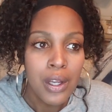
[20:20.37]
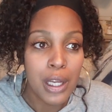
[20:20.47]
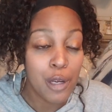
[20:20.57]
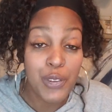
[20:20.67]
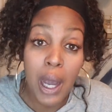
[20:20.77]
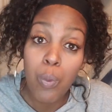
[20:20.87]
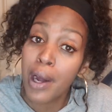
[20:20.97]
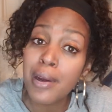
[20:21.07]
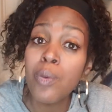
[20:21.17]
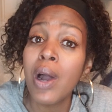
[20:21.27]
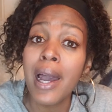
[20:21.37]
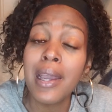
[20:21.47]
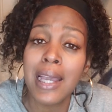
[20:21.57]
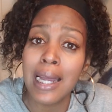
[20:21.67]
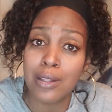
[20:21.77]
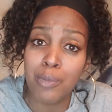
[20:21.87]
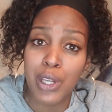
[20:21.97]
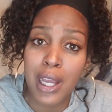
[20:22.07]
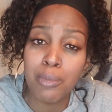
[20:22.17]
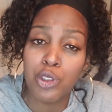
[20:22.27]
And if y'all wondering why I ain't got them
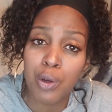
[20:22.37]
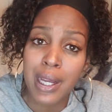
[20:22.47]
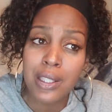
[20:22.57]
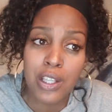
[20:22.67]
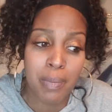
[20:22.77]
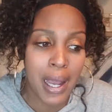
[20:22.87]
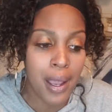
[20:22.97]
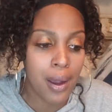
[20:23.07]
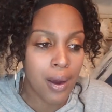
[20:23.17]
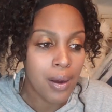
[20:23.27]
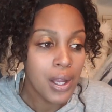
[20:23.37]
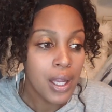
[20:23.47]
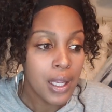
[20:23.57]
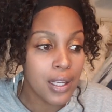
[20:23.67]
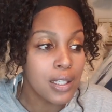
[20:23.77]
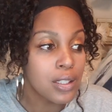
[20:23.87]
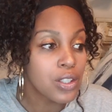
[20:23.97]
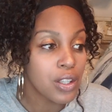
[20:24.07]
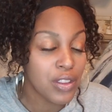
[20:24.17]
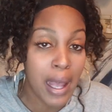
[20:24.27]
damn dreads in my hair, because
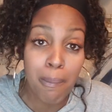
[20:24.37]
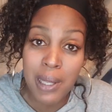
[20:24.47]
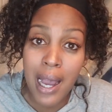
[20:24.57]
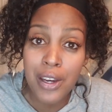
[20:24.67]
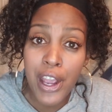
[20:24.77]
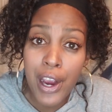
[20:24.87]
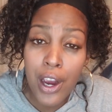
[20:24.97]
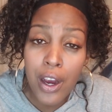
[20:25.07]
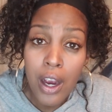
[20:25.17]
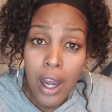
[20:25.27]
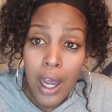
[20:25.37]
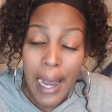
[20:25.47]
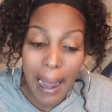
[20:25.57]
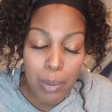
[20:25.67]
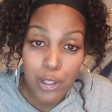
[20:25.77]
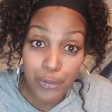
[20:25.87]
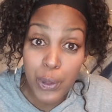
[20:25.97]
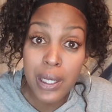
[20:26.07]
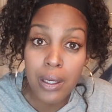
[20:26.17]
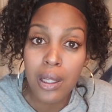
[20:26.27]
that blonde hair, I was
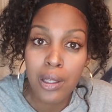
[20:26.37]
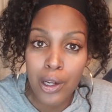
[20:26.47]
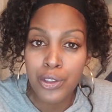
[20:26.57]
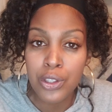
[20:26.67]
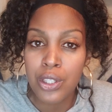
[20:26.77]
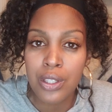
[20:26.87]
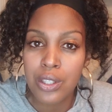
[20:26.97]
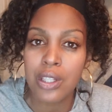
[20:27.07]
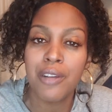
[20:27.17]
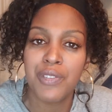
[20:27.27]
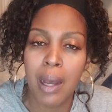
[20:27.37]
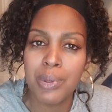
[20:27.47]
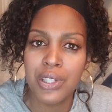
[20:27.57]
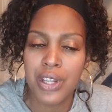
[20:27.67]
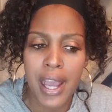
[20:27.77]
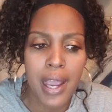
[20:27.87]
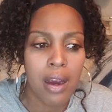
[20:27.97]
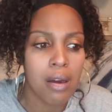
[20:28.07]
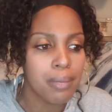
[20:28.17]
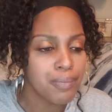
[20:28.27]
freaking allergic to the stuff that was in the
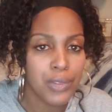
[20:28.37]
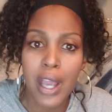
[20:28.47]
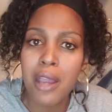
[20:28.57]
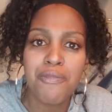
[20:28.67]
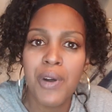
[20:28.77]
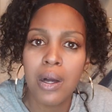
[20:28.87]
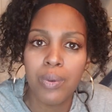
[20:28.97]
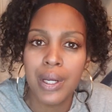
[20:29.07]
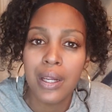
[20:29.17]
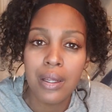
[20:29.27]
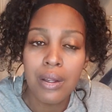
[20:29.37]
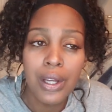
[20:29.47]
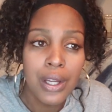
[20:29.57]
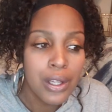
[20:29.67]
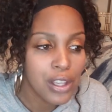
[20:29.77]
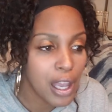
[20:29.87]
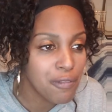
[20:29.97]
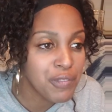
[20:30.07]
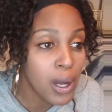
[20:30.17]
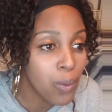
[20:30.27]
hair. Can't fuck with it.
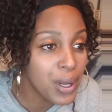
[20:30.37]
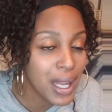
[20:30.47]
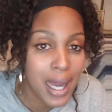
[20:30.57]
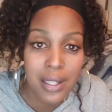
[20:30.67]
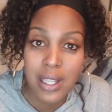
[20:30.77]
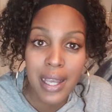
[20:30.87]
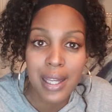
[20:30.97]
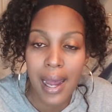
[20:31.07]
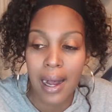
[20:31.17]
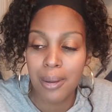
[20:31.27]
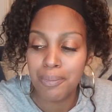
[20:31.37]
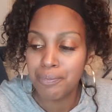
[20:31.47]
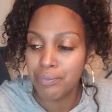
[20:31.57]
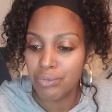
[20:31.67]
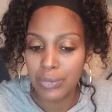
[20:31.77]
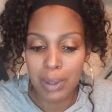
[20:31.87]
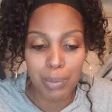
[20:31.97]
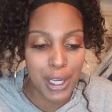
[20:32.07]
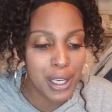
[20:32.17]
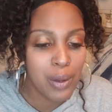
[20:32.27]
Can't fuck with it. Had to take it out.
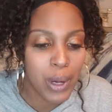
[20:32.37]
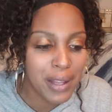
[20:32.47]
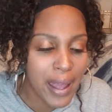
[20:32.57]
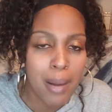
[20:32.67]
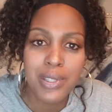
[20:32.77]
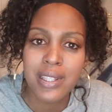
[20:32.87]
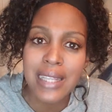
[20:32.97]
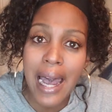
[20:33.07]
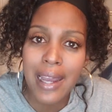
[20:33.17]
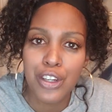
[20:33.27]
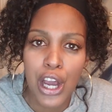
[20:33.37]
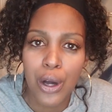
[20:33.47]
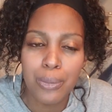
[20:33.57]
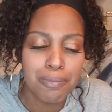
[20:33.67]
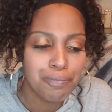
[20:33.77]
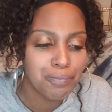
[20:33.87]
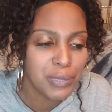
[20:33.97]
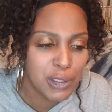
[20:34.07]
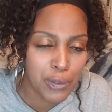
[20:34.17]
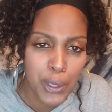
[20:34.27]
But anyway, that was a side note
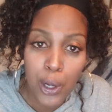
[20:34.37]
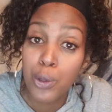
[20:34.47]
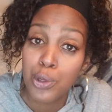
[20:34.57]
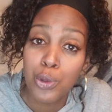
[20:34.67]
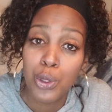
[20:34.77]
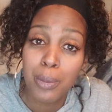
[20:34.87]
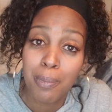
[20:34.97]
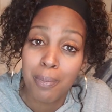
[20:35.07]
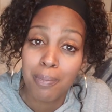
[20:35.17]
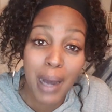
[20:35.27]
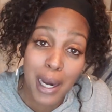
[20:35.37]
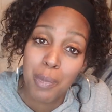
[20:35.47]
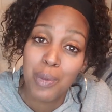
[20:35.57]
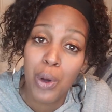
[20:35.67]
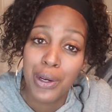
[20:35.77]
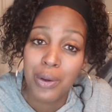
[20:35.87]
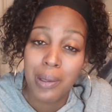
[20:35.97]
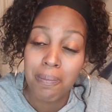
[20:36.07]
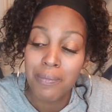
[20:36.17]
for those who might have been wondering.